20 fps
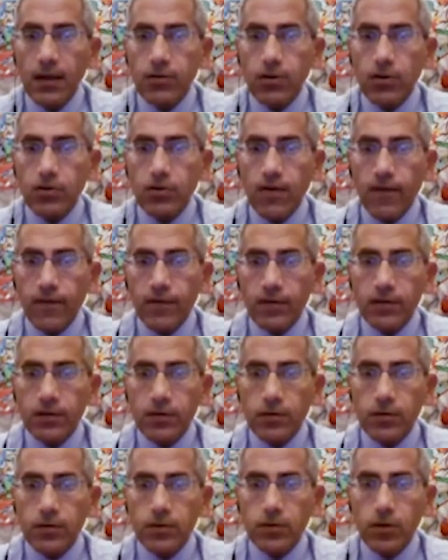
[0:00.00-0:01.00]
the
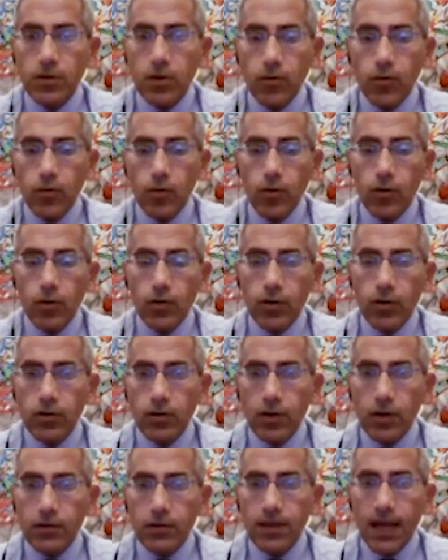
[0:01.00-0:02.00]
differences were
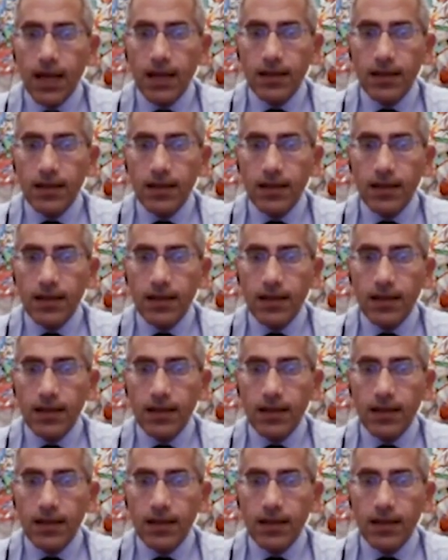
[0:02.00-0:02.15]
not that